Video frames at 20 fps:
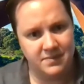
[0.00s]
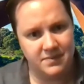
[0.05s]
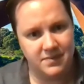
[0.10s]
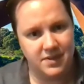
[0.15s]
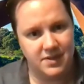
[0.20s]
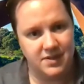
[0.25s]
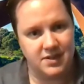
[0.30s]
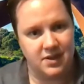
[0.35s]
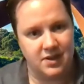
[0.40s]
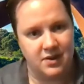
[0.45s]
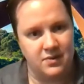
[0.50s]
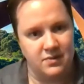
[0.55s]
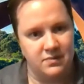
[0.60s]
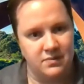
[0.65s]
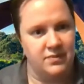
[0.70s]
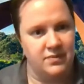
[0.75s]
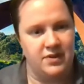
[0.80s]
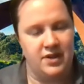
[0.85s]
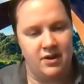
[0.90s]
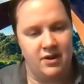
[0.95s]
So
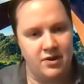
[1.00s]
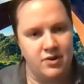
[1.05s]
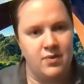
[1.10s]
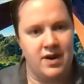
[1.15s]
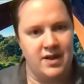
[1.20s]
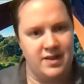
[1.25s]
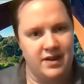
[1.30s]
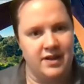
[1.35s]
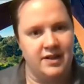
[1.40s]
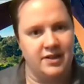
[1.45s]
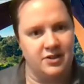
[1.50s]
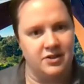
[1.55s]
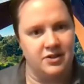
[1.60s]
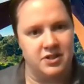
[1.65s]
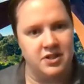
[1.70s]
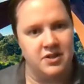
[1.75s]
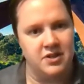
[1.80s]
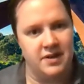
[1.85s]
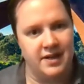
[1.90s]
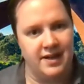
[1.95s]
the only way that I could
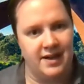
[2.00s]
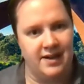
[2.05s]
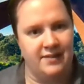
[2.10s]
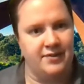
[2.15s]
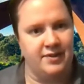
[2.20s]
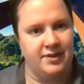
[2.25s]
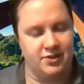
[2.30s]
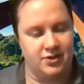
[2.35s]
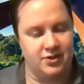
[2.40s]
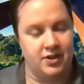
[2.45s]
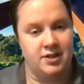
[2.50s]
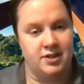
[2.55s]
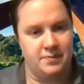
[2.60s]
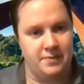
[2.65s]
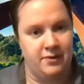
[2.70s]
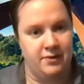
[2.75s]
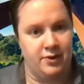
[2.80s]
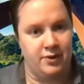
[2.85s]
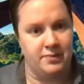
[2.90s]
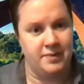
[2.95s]
do it, having tried to be
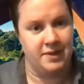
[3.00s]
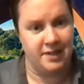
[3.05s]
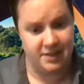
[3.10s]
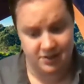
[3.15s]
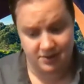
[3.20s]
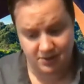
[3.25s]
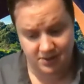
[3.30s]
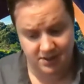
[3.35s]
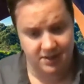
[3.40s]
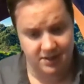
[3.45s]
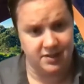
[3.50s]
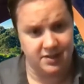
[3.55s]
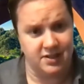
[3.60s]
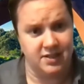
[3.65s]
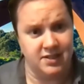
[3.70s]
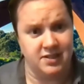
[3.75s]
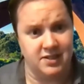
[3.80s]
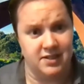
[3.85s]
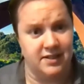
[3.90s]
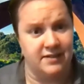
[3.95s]
a real political
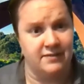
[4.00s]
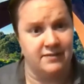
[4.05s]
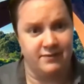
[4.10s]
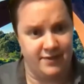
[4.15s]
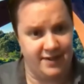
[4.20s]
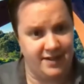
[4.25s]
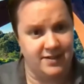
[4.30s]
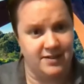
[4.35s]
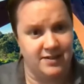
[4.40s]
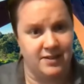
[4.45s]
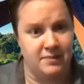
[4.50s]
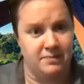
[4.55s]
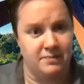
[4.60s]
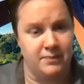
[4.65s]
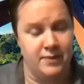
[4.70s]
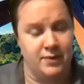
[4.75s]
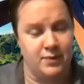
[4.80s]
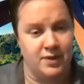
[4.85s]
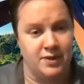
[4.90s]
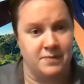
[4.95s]
scientist, and in fact the
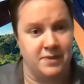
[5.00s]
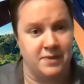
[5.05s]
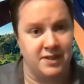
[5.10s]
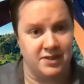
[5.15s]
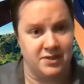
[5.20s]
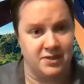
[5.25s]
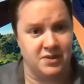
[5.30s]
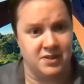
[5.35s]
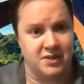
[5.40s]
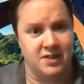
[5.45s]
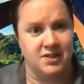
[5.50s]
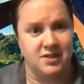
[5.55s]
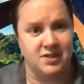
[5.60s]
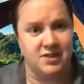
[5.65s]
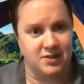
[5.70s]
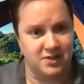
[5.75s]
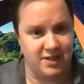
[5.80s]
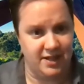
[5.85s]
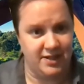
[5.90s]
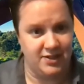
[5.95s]
Midwest Political Science
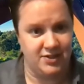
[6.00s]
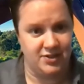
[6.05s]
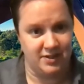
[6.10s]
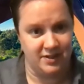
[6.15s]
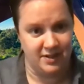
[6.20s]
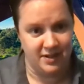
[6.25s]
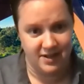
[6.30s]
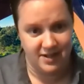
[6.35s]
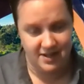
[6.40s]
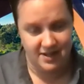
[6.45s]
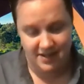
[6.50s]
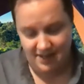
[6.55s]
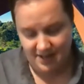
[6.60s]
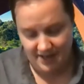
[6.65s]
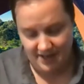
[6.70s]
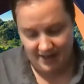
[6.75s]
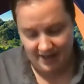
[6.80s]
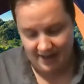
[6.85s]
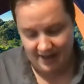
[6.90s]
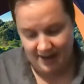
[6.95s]
Association,
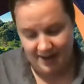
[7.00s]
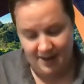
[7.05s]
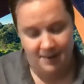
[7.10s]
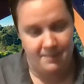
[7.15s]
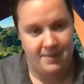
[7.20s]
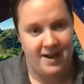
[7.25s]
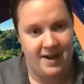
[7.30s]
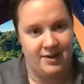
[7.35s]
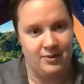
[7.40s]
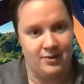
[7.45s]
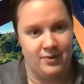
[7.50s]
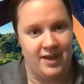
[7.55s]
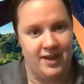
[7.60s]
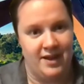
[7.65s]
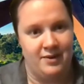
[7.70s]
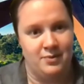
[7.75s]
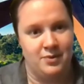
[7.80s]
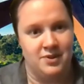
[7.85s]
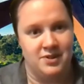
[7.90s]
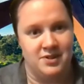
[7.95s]
a panel there
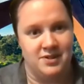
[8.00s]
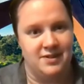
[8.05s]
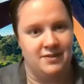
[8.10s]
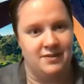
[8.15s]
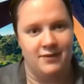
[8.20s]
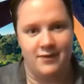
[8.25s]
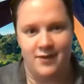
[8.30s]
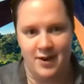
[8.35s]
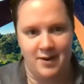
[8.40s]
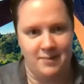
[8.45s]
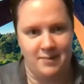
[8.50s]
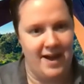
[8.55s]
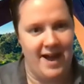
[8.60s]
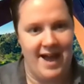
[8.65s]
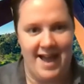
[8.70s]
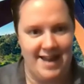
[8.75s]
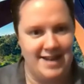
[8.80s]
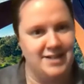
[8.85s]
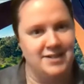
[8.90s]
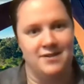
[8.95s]
was the firm
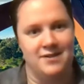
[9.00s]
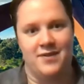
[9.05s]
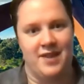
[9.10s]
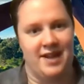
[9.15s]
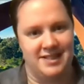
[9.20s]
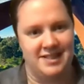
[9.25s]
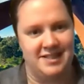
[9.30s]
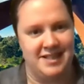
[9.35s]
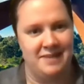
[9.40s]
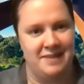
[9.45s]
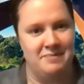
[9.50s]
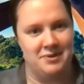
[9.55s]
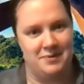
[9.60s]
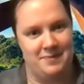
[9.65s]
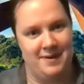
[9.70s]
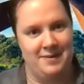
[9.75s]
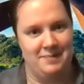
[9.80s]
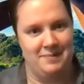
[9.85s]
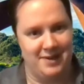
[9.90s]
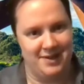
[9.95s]
end of that attempt to
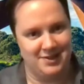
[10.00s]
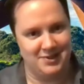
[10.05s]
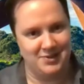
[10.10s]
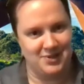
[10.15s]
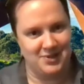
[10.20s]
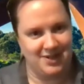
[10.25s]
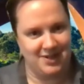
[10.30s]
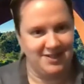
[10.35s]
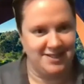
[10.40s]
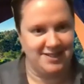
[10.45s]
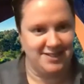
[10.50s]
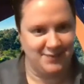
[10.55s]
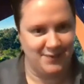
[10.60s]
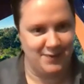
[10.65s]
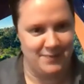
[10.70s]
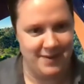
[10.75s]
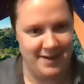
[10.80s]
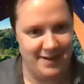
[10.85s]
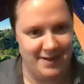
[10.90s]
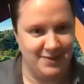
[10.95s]
be a political scientist for
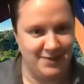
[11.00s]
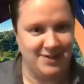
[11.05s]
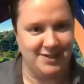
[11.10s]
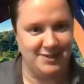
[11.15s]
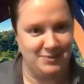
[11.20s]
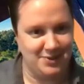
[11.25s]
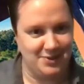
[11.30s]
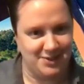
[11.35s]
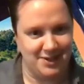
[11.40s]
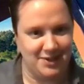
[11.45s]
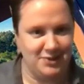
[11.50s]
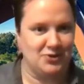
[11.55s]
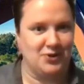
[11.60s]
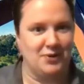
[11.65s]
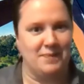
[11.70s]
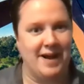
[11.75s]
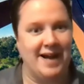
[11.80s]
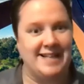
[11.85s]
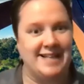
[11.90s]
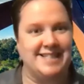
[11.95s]
me, because it was so
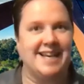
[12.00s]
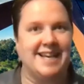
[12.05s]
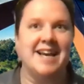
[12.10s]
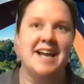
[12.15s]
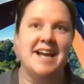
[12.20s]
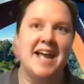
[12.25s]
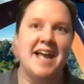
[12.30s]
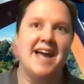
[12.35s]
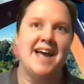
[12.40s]
traumatic.